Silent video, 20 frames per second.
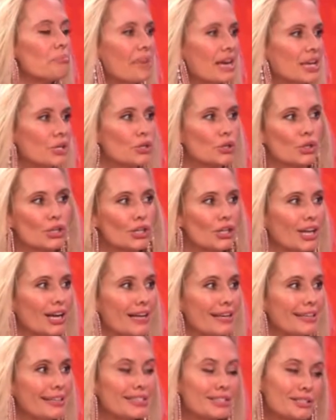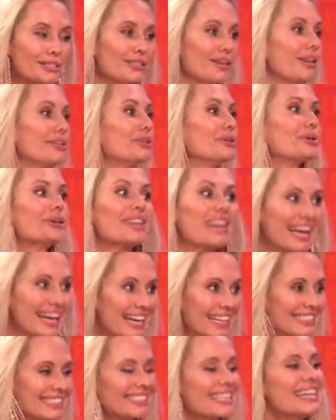to make your clients and your
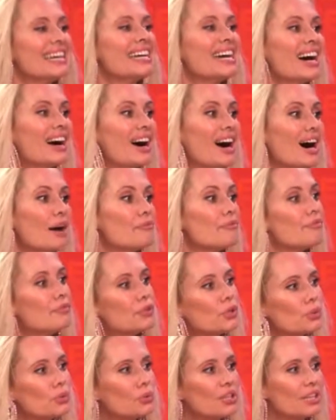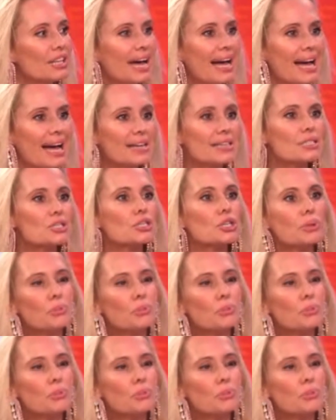guests feel relaxed.